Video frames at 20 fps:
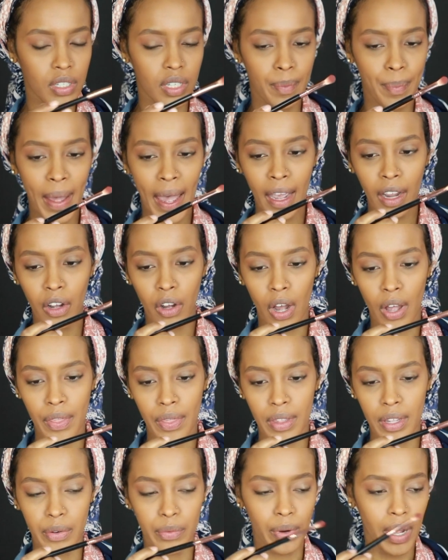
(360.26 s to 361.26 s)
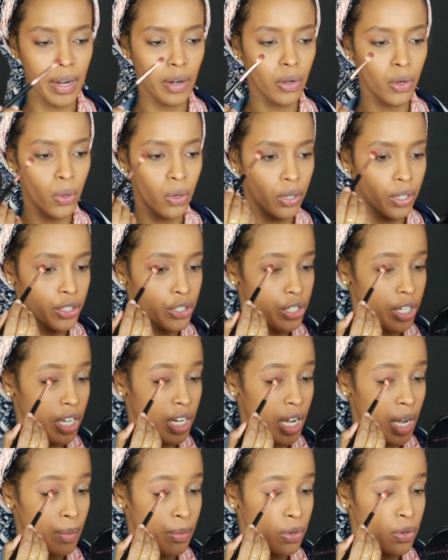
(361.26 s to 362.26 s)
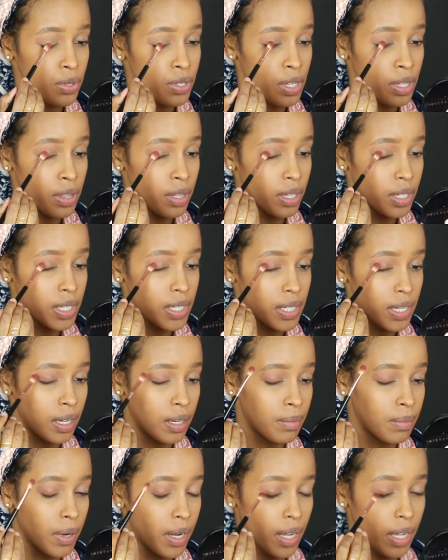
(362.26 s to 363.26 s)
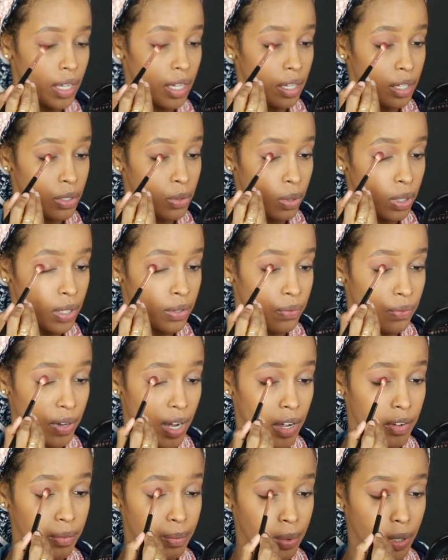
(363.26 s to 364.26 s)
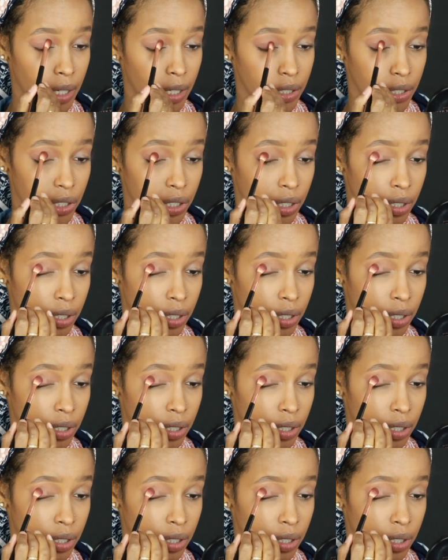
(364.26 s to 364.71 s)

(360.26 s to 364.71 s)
to pack on the red ochre shade, I'm using the Sigma E25 brush.